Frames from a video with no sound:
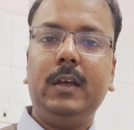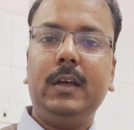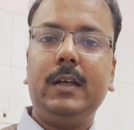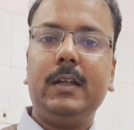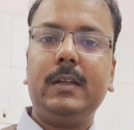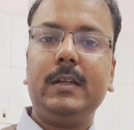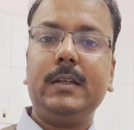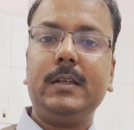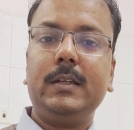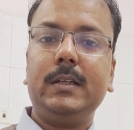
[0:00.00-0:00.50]

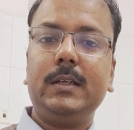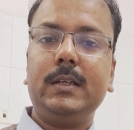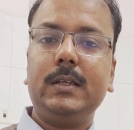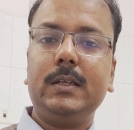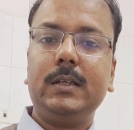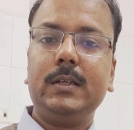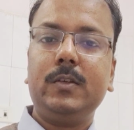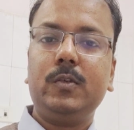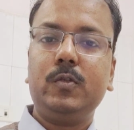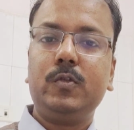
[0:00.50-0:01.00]
and
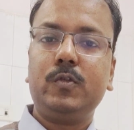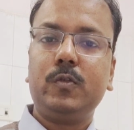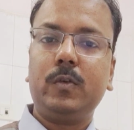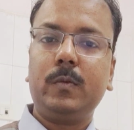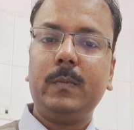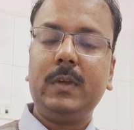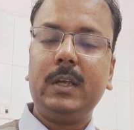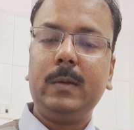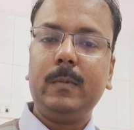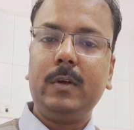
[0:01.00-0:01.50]
you
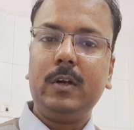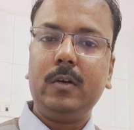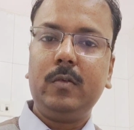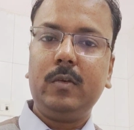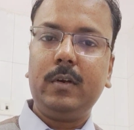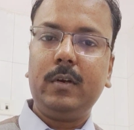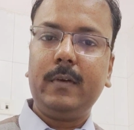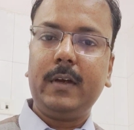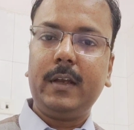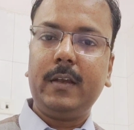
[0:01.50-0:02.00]
should be able to
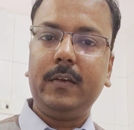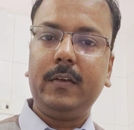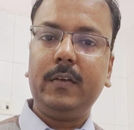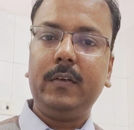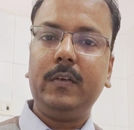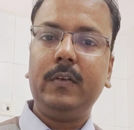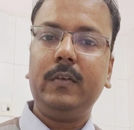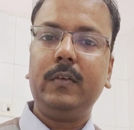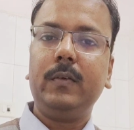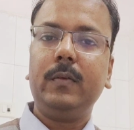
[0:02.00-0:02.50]

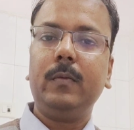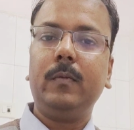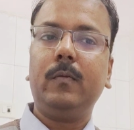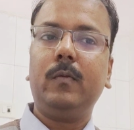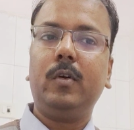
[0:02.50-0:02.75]
revise